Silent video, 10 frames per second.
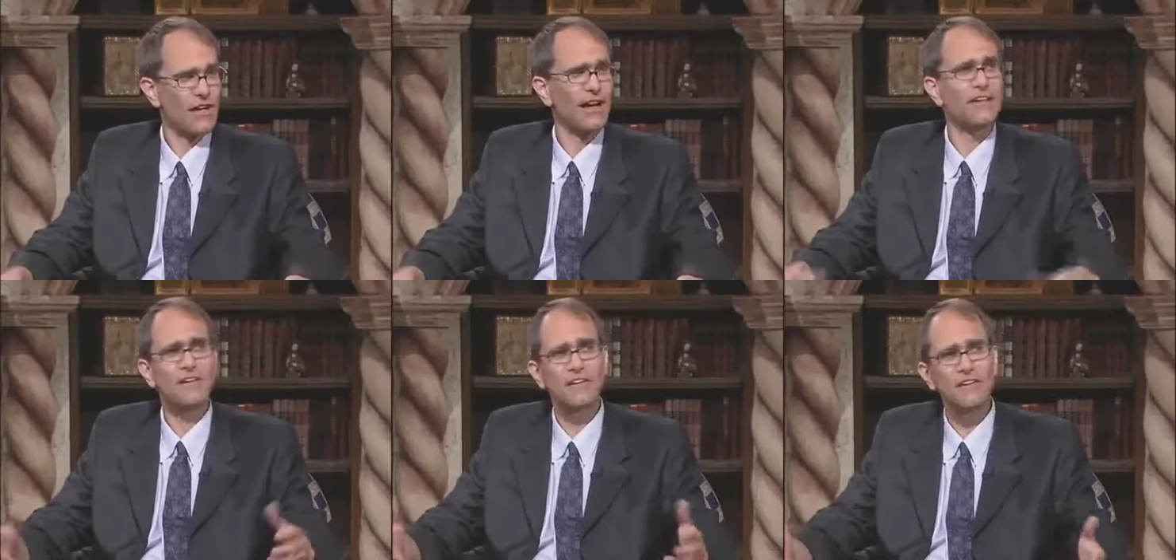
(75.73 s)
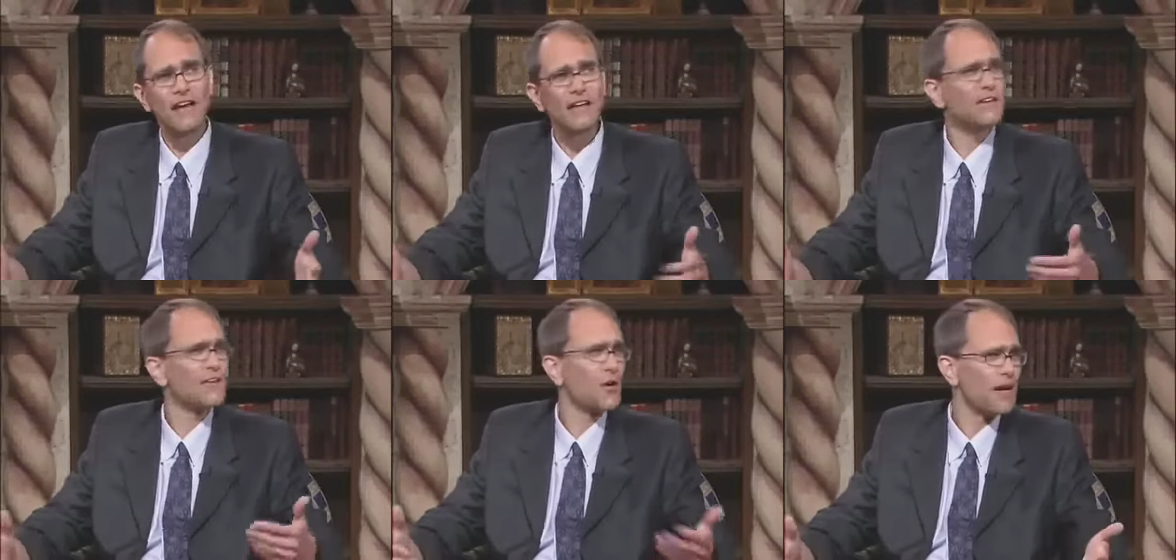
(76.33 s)
I didn't
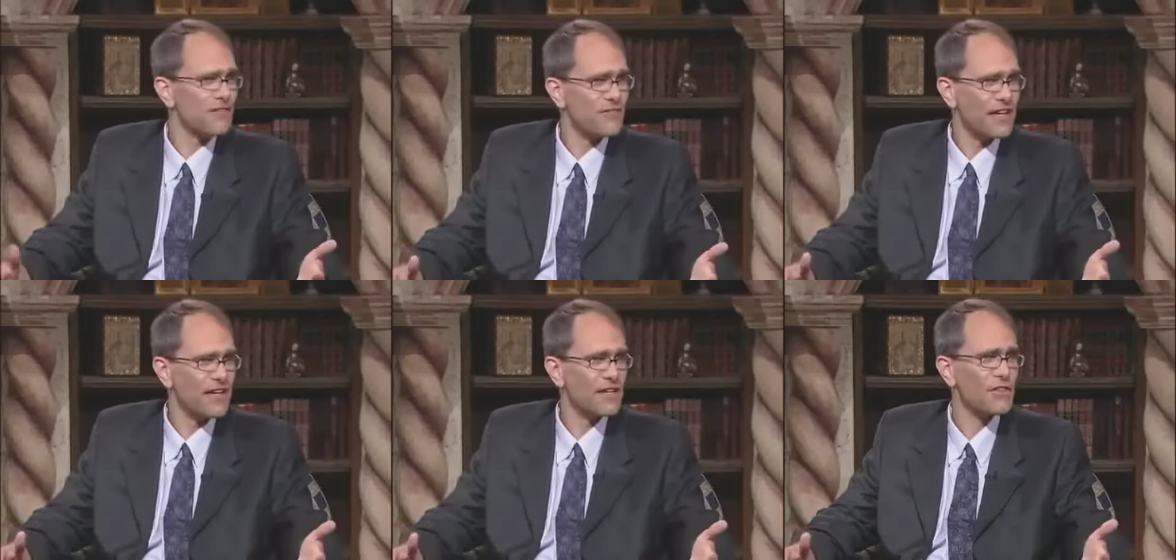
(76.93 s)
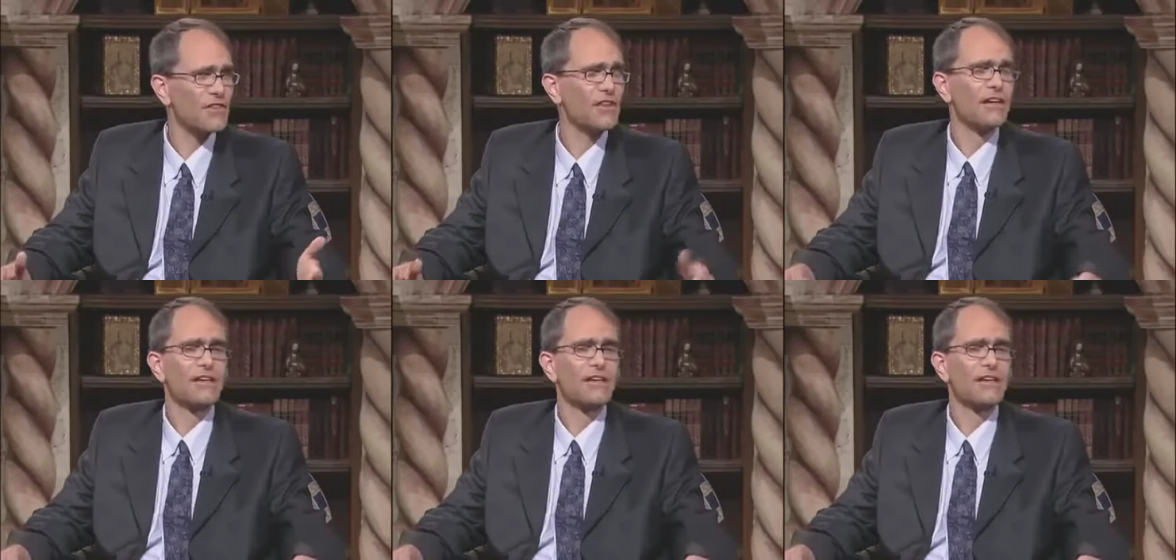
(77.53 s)
know my faith.